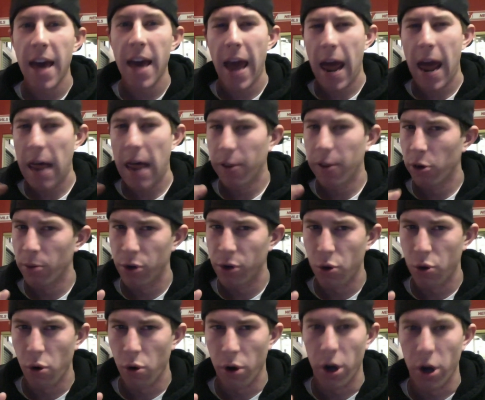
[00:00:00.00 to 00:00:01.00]
and a little bit
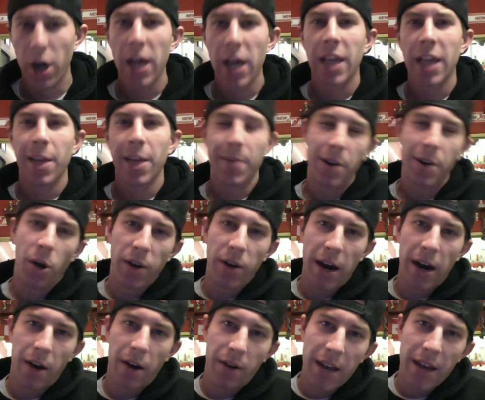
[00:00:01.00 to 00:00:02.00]
shorter? Let me know
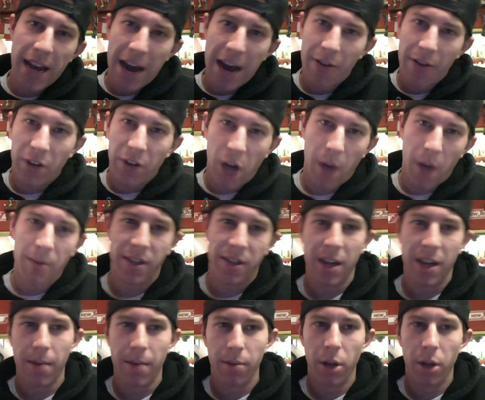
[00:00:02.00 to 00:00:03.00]
down in the comments
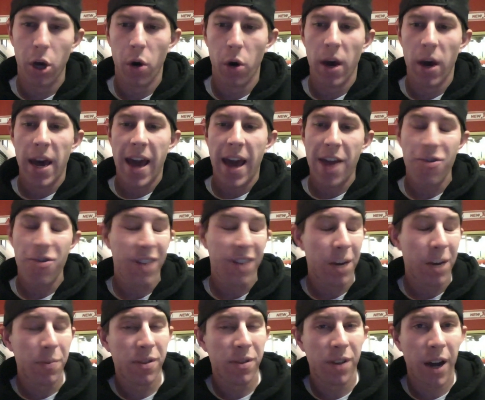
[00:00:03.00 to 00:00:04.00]
down below, and you can help
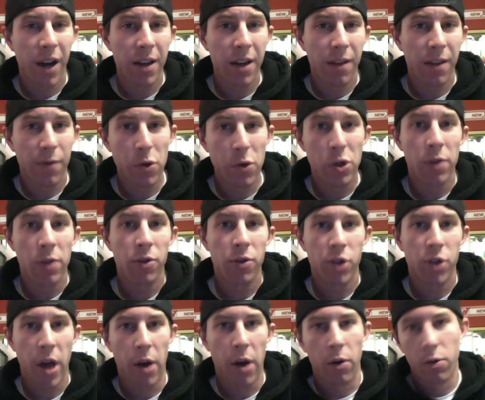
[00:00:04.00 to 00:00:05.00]
decide the future of this
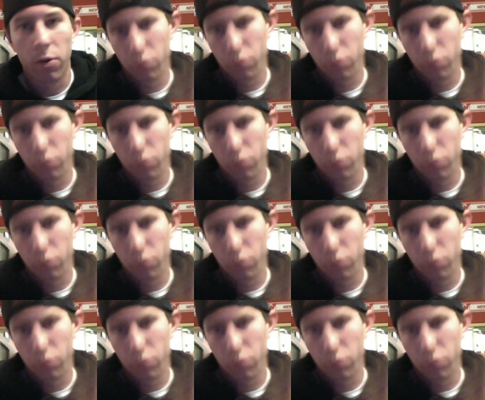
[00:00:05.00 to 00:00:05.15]
channel.